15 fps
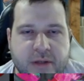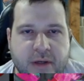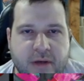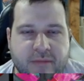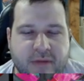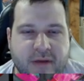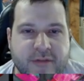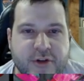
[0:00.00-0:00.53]
If
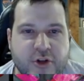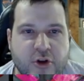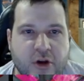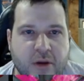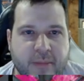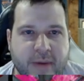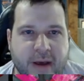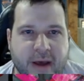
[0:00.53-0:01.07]
they have a Dark
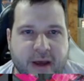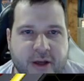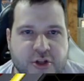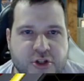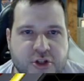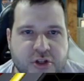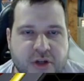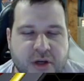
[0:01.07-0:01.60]

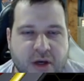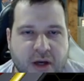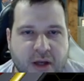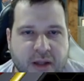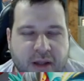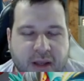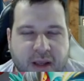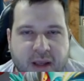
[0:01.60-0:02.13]
Patch,
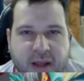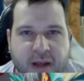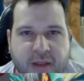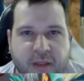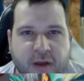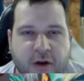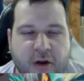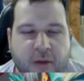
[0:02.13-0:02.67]
they can get it
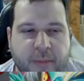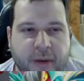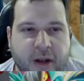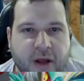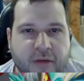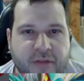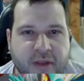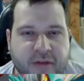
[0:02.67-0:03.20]
there
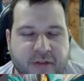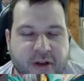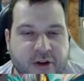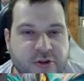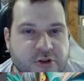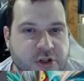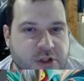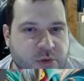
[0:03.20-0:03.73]
depending on if they have
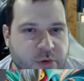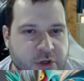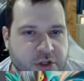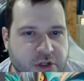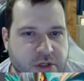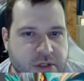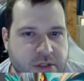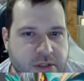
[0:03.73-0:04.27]
energy
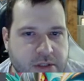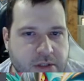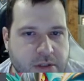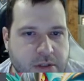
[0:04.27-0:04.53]
switches.